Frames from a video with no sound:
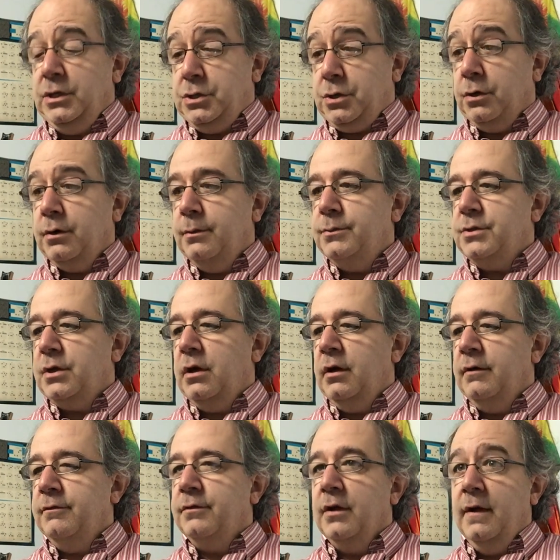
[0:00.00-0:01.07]
terms
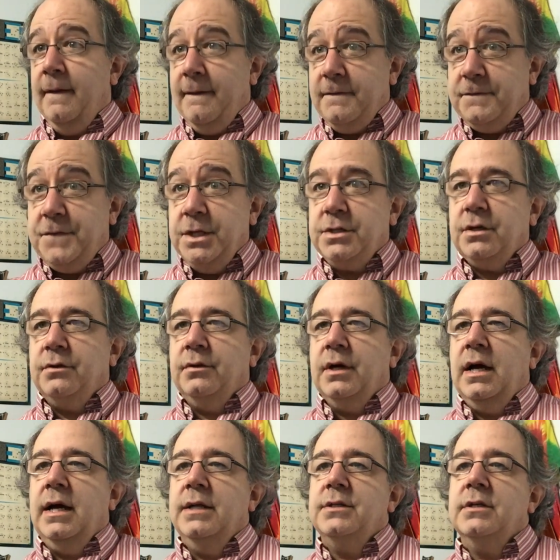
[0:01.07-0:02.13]
of physical
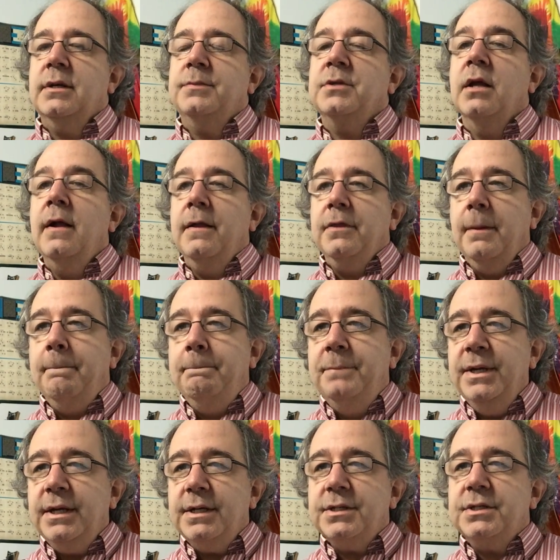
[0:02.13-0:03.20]
concepts. The
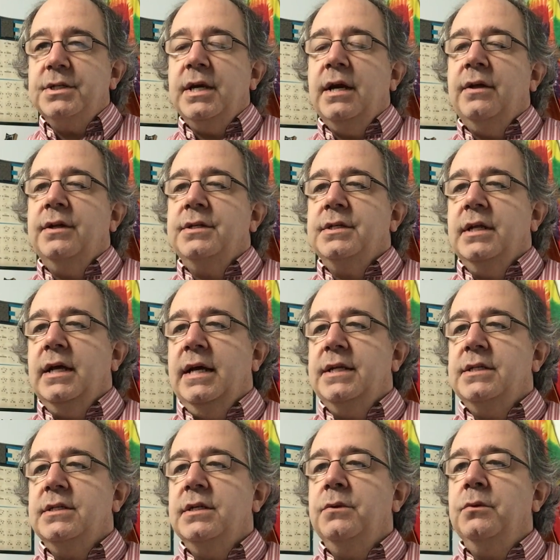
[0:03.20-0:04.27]
biggest challenge that I
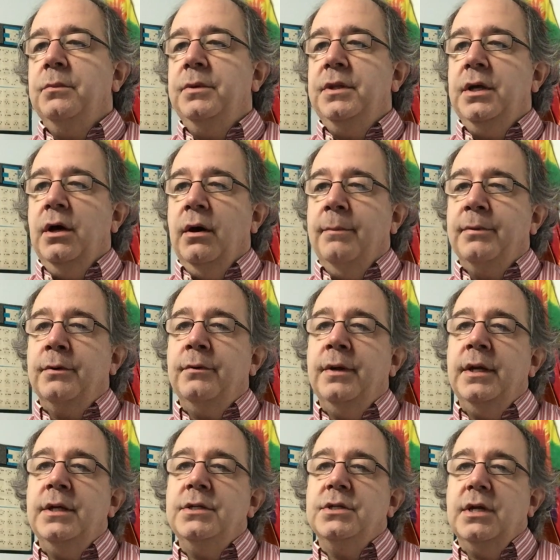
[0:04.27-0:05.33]
see will be the upper
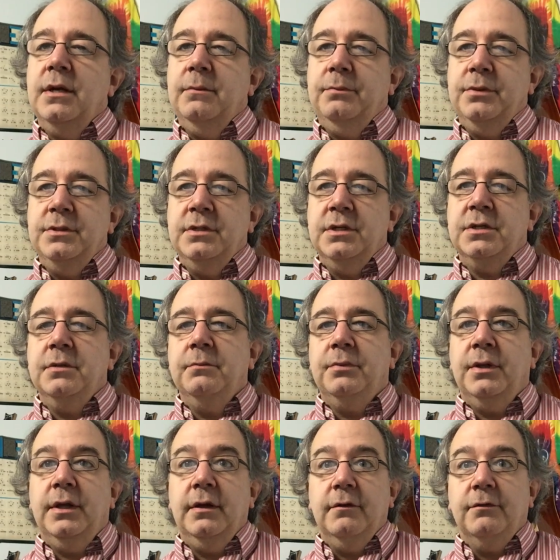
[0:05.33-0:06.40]
range and position
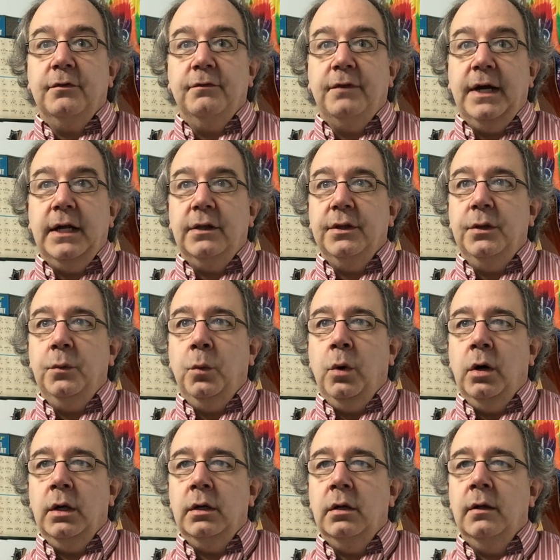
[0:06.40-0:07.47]
playing for violin
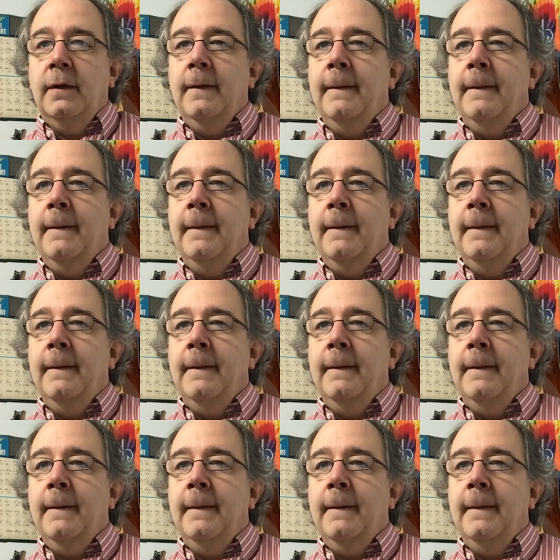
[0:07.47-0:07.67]
1.